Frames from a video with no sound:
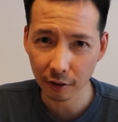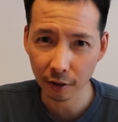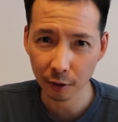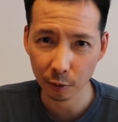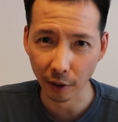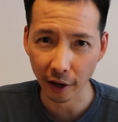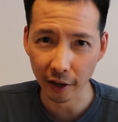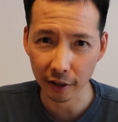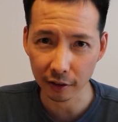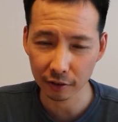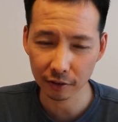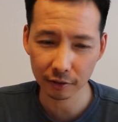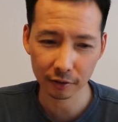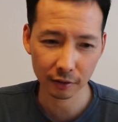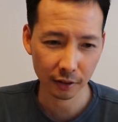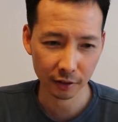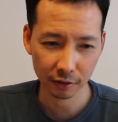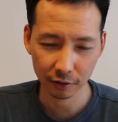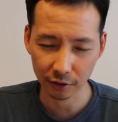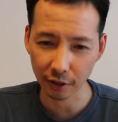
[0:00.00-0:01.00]
right?
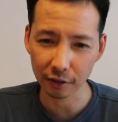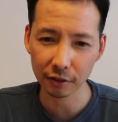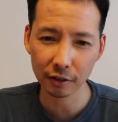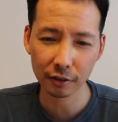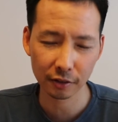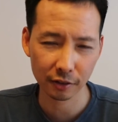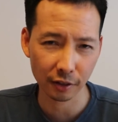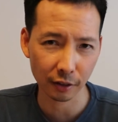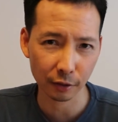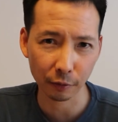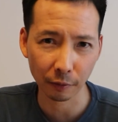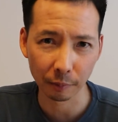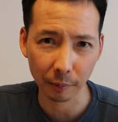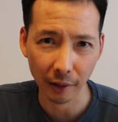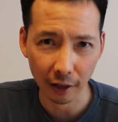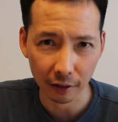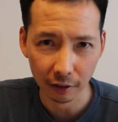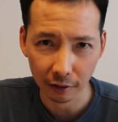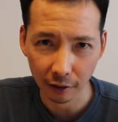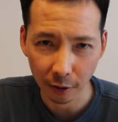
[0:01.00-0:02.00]
Just from
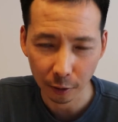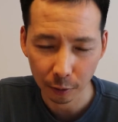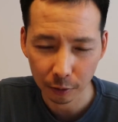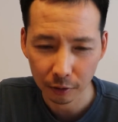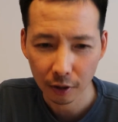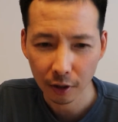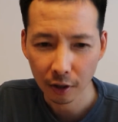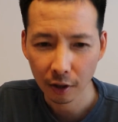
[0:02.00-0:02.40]
that alone.